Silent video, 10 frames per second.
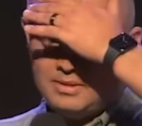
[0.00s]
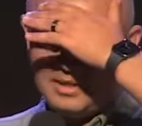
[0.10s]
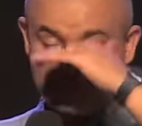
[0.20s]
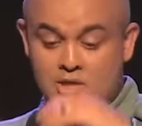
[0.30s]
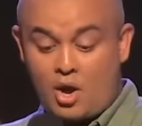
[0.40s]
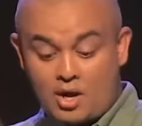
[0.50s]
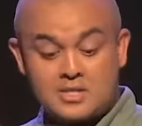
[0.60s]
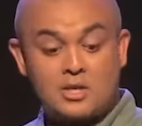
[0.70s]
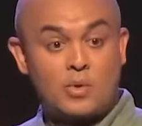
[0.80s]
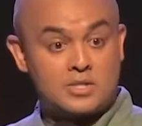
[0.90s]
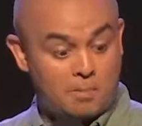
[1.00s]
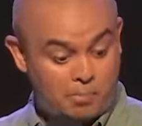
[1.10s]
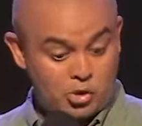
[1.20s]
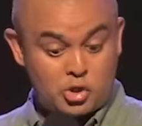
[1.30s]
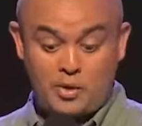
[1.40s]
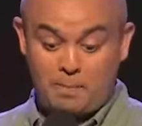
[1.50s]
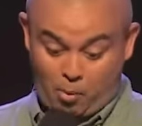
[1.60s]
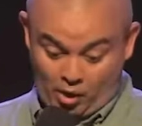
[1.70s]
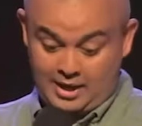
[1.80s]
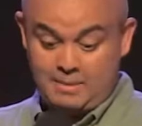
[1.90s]
As long as it was a bush, we
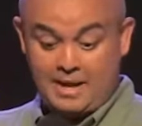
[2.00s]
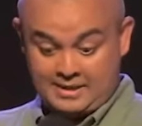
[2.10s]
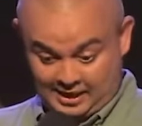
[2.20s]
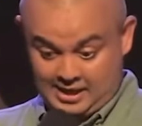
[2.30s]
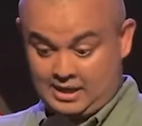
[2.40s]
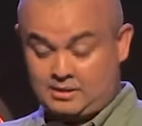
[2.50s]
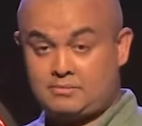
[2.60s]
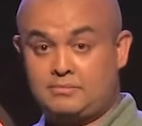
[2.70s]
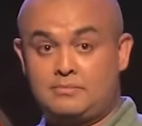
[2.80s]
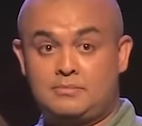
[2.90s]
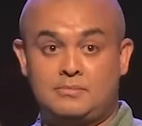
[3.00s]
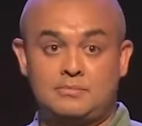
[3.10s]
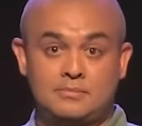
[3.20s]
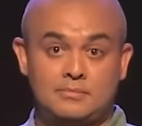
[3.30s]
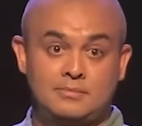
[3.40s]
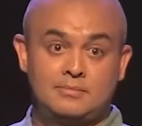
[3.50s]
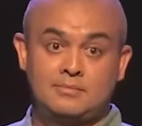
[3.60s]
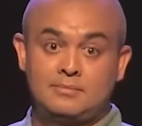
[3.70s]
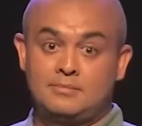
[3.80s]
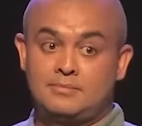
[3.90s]
boil him and drink it.
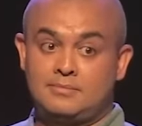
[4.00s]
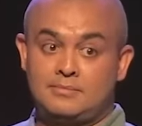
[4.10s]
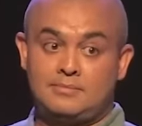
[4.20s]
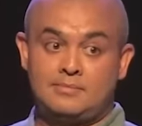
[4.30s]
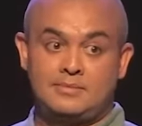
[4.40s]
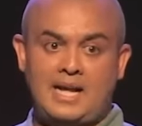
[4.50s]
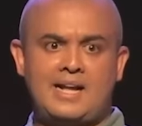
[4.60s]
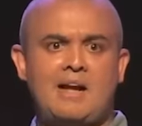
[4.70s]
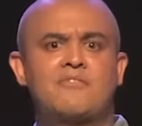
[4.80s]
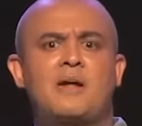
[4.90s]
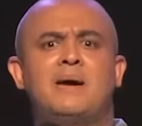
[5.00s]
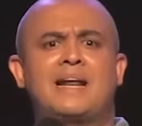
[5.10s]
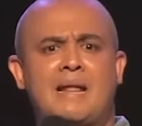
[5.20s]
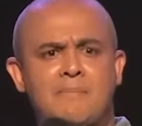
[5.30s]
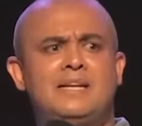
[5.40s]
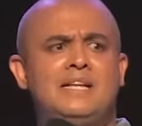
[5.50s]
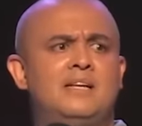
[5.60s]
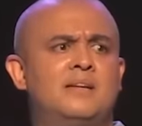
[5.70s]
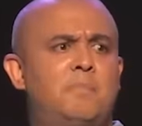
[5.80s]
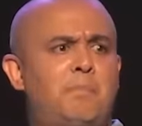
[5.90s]
I come from a
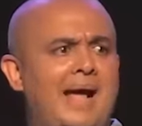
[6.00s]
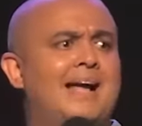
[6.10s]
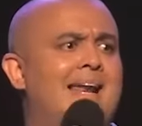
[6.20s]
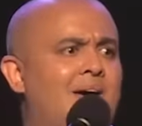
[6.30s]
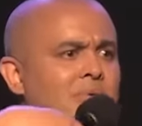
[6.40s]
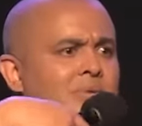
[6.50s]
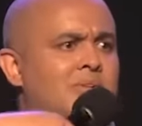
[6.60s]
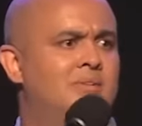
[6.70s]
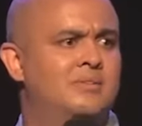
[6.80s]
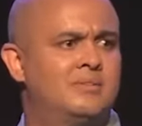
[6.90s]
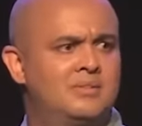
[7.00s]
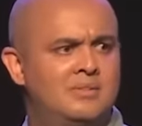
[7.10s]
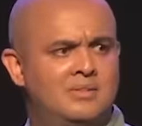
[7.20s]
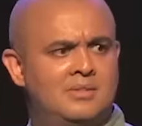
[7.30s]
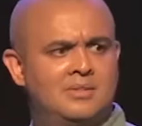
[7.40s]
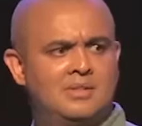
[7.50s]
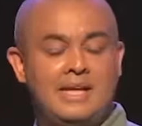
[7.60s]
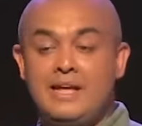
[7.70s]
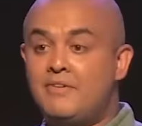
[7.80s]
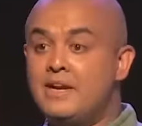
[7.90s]
remedy background.
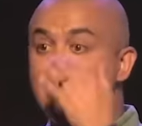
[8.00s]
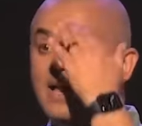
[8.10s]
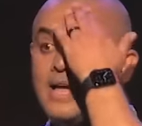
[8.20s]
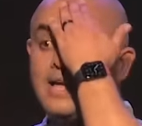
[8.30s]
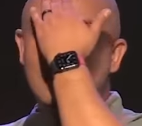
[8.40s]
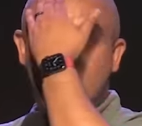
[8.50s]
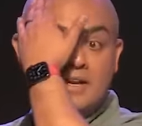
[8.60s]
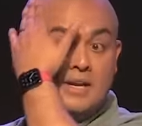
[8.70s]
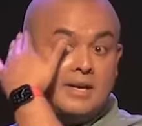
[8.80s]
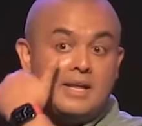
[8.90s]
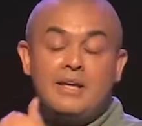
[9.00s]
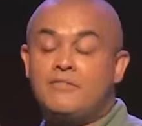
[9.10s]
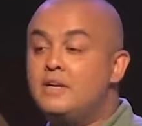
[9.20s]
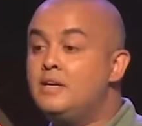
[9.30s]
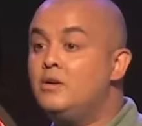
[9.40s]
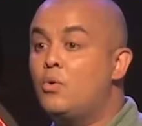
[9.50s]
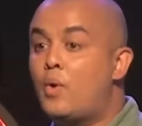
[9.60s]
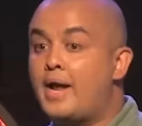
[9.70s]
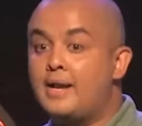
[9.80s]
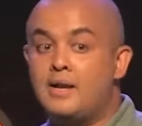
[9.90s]
Even, even, even
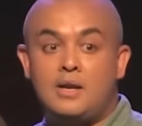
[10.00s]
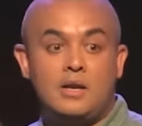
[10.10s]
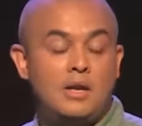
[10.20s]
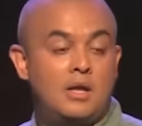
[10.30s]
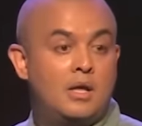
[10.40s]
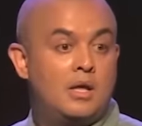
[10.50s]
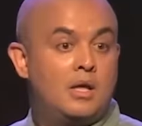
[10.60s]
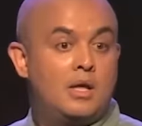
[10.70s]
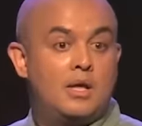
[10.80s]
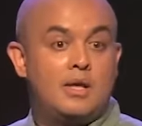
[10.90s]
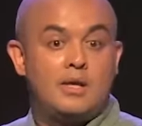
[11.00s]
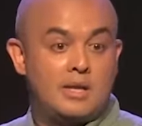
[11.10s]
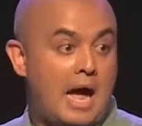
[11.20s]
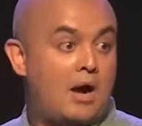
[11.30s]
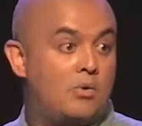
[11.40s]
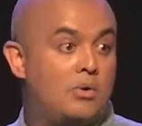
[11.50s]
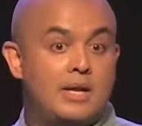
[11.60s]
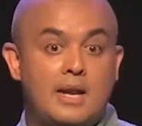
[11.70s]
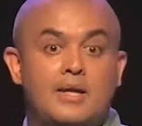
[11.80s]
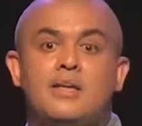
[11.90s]
when, now,
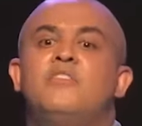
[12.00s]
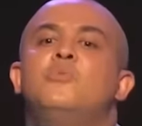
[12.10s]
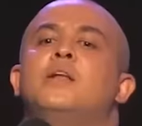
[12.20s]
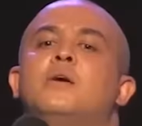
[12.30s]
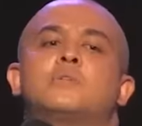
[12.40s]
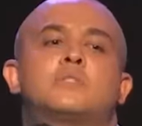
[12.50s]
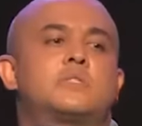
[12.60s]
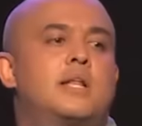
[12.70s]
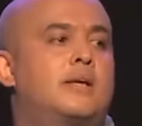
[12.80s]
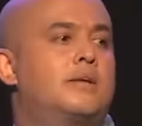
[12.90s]
like even when I was like